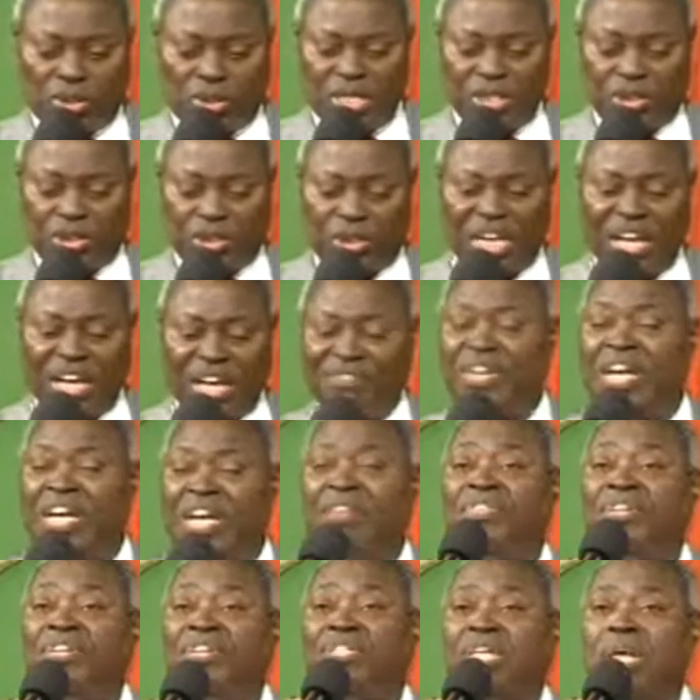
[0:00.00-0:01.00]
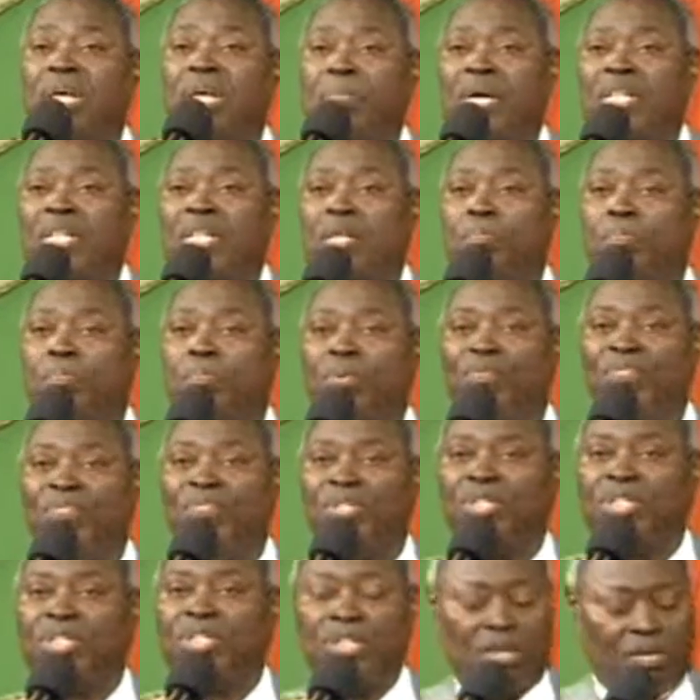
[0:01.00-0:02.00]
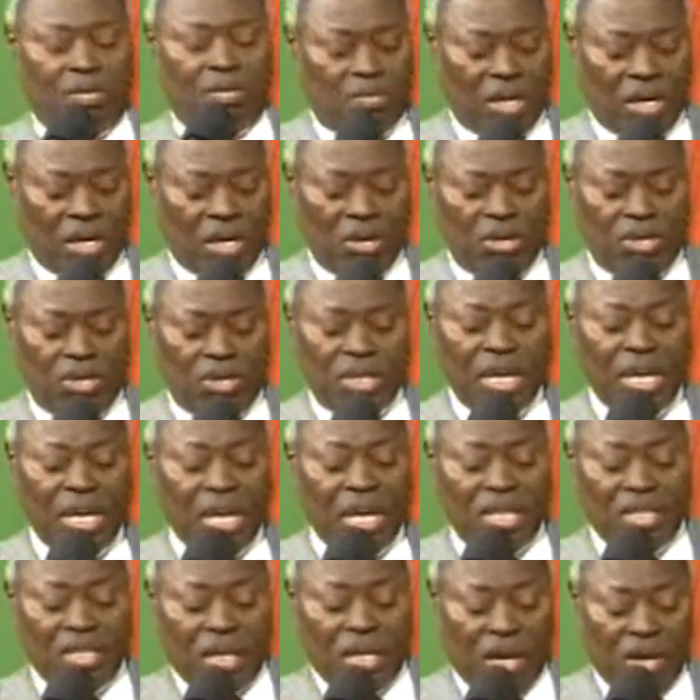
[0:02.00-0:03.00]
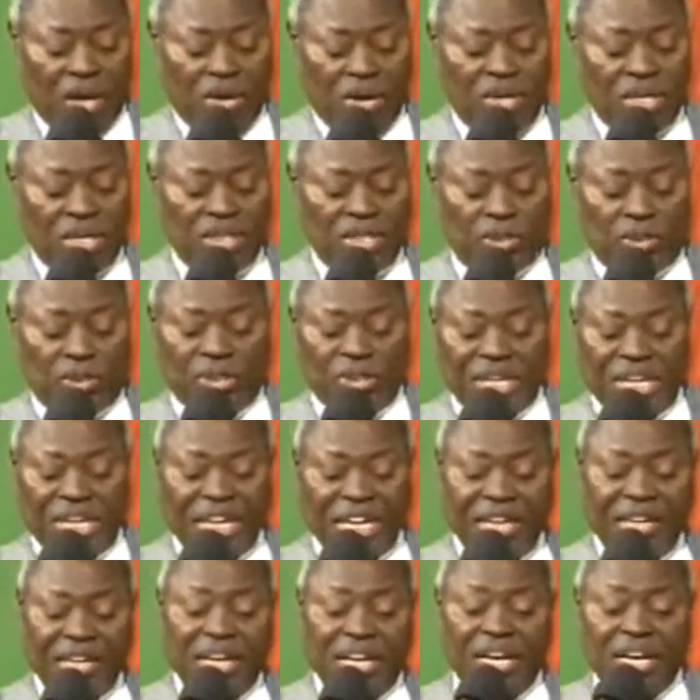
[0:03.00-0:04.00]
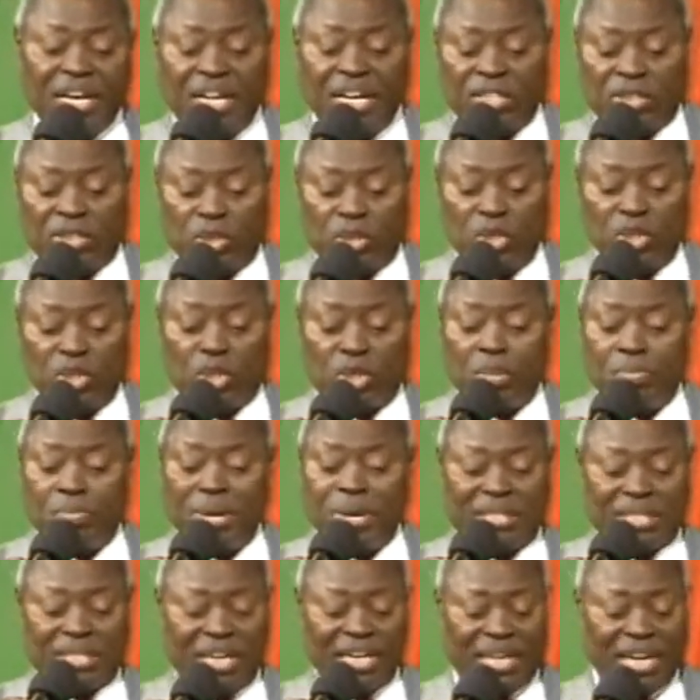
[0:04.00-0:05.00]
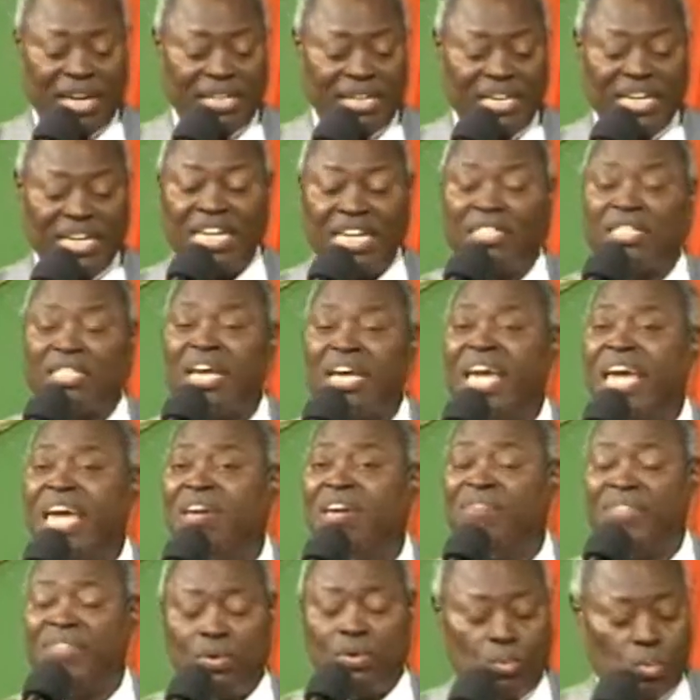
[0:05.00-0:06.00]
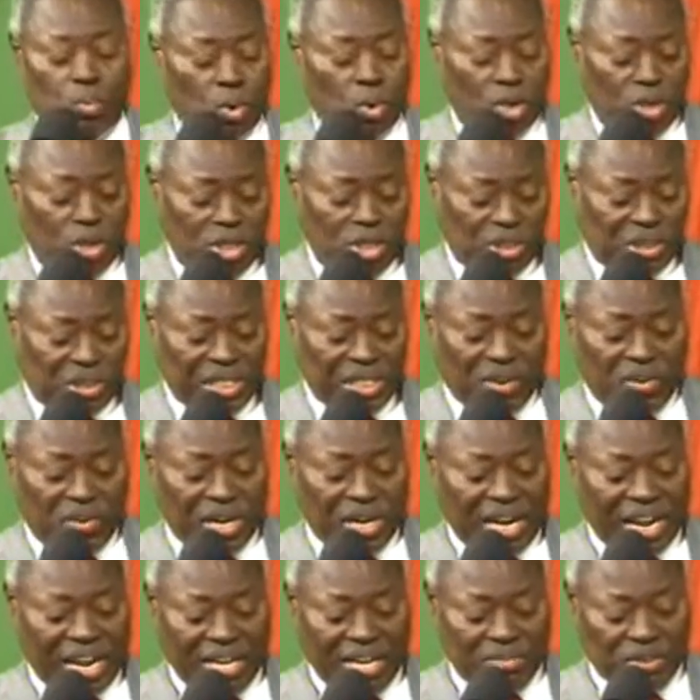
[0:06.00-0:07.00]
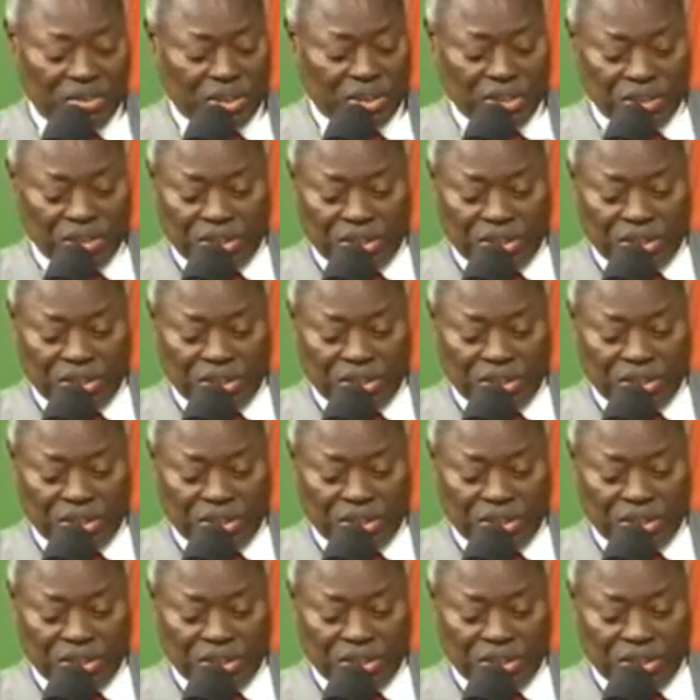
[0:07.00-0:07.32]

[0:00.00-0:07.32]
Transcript: this year, everything about the provision of the Lord, the Lord is saying it's going to be better than it ever was in our lives in